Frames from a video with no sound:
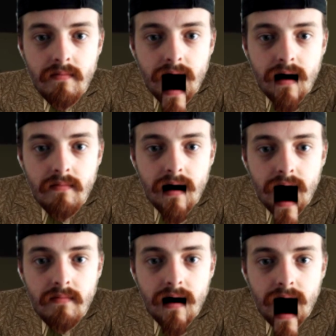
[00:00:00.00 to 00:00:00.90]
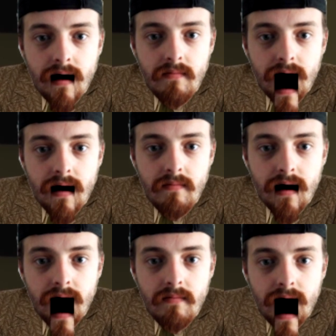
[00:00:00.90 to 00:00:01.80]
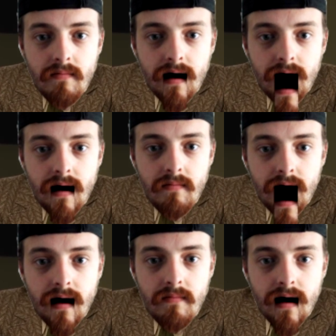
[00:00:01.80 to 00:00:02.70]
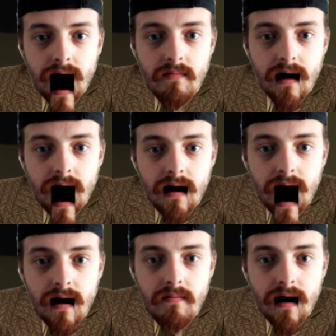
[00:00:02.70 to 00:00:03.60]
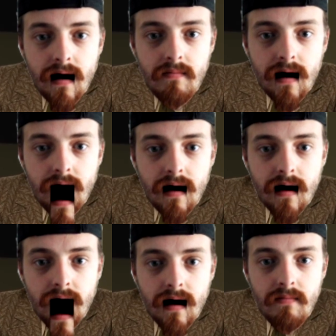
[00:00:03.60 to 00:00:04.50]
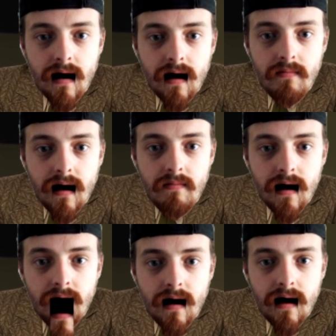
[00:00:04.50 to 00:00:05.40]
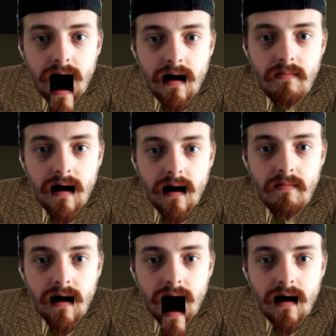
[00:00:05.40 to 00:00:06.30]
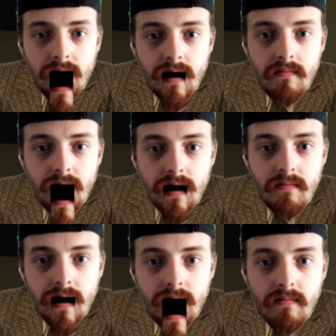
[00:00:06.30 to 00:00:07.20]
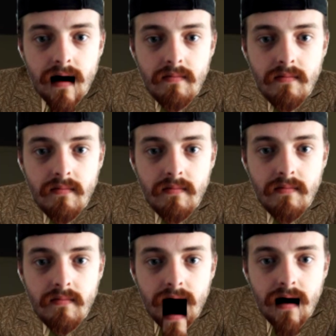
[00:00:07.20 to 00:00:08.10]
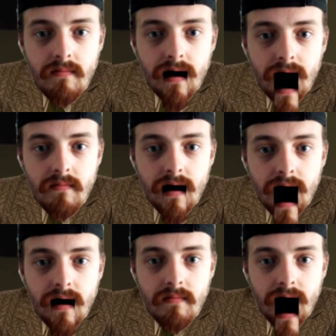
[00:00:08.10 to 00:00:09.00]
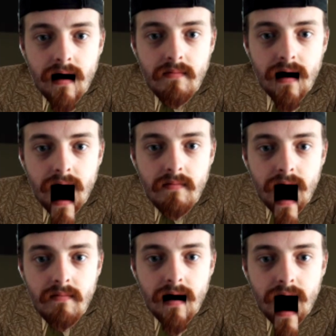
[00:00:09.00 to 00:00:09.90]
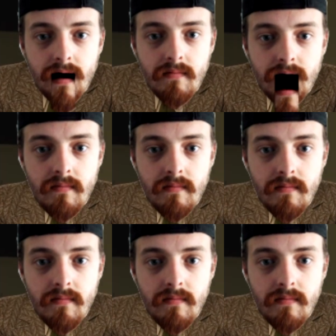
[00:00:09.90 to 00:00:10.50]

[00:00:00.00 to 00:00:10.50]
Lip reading: So, as you know, attributes for the general classes would be more or less the same. Heavy, obviously, would be focused on armor, which with the Colossus. Heavy hitter, slow.